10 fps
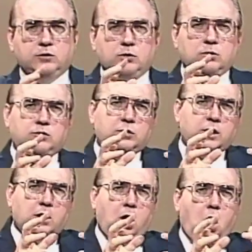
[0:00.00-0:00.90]
to, to
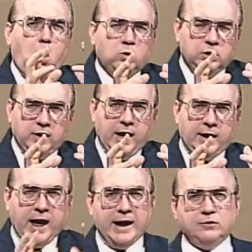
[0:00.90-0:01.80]
get a hold of
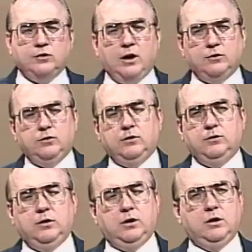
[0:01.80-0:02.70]
that. Access
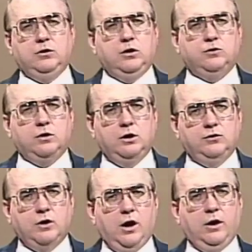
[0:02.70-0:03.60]
is, is,
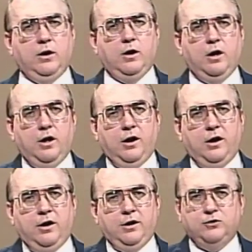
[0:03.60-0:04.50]
is a,
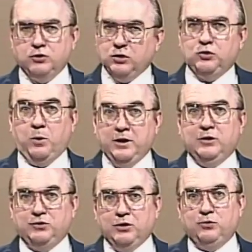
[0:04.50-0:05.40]
uh, it's a good
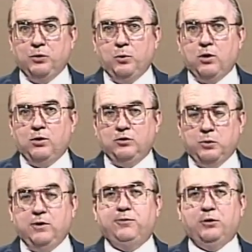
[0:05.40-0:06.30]
20th century word,
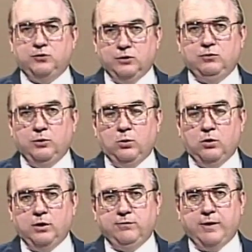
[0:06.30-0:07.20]
21st century
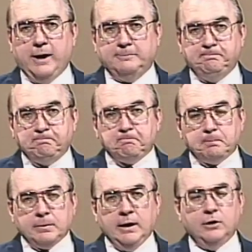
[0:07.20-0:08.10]
word, in fact.
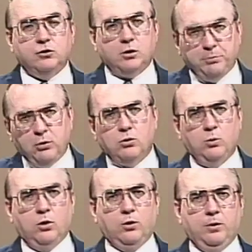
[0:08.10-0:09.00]
It's a computer
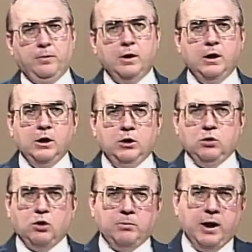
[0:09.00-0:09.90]
word.
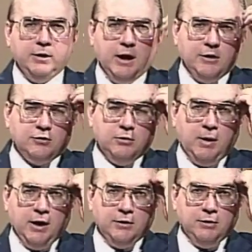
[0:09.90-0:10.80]
You go to my desk in
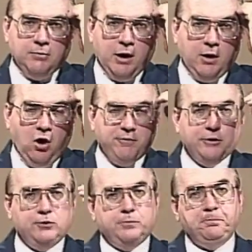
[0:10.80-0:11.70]
my, my
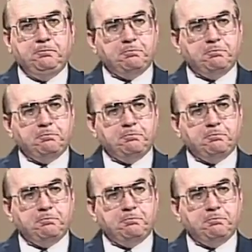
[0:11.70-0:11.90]
office,